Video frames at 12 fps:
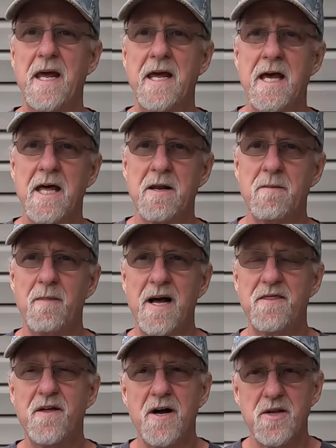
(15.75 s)
and
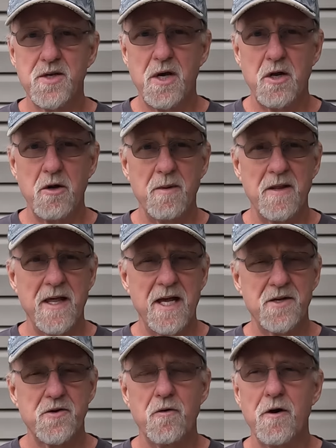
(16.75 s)
my thoughts on them and
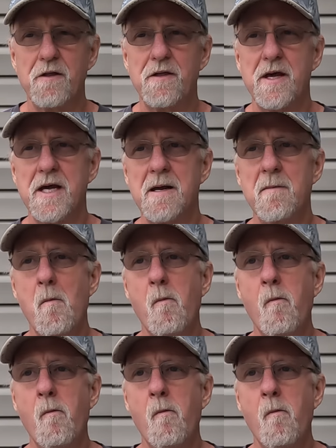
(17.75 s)
that sort of thing.